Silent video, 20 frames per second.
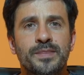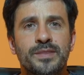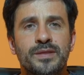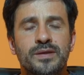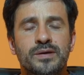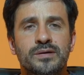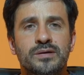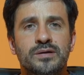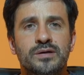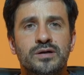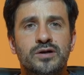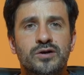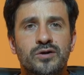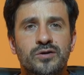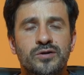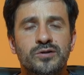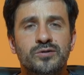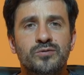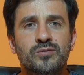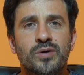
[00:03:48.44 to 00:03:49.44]
the
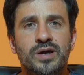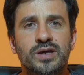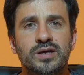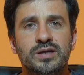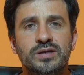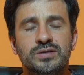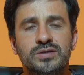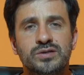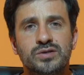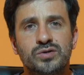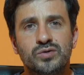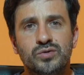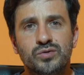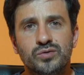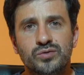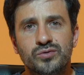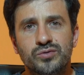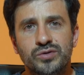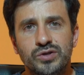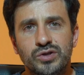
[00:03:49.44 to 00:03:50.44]
current rockets
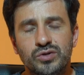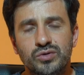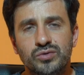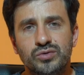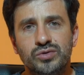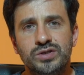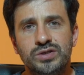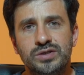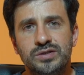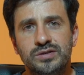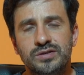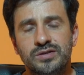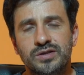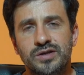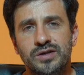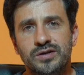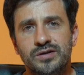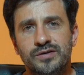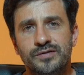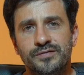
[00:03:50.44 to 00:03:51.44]
could reduce
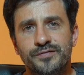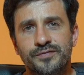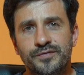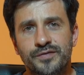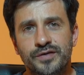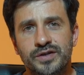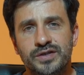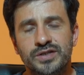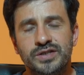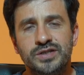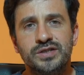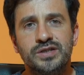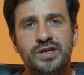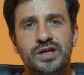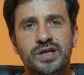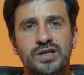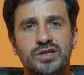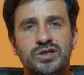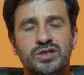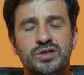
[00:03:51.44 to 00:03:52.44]
their first
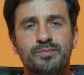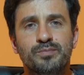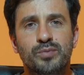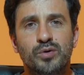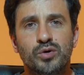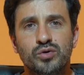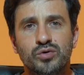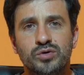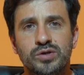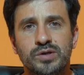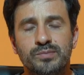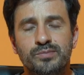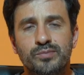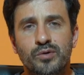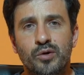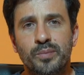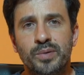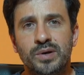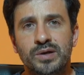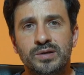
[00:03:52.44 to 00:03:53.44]
stage polluting
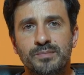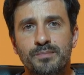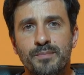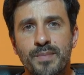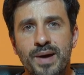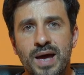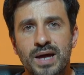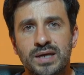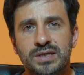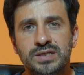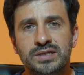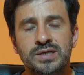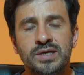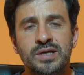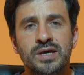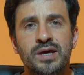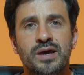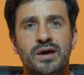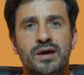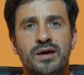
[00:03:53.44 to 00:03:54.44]
propellant mass
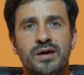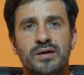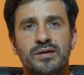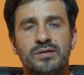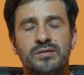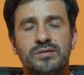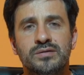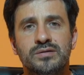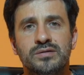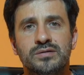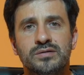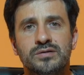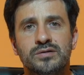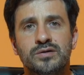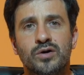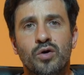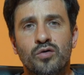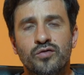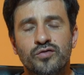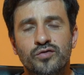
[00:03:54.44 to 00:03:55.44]
and
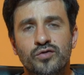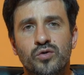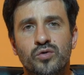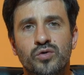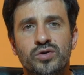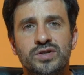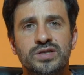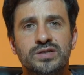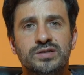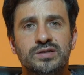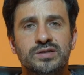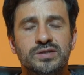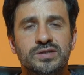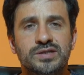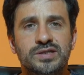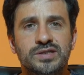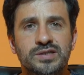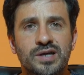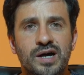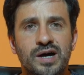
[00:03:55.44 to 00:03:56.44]
of course the
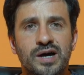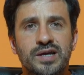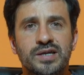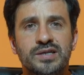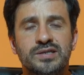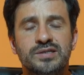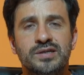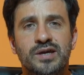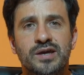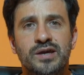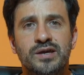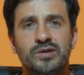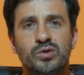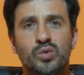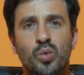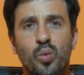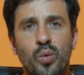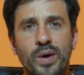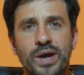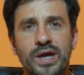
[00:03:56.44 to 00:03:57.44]
size
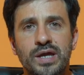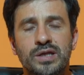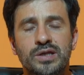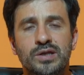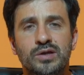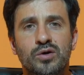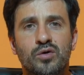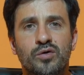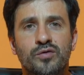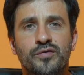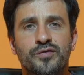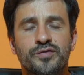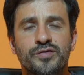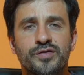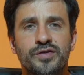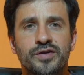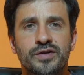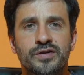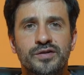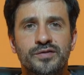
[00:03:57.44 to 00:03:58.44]
and weight of
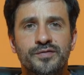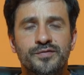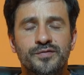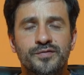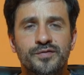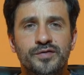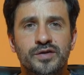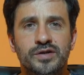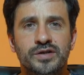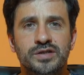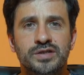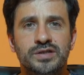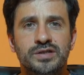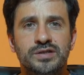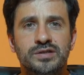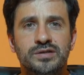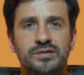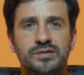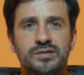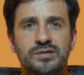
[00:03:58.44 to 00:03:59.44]
their
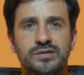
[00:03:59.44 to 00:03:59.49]
first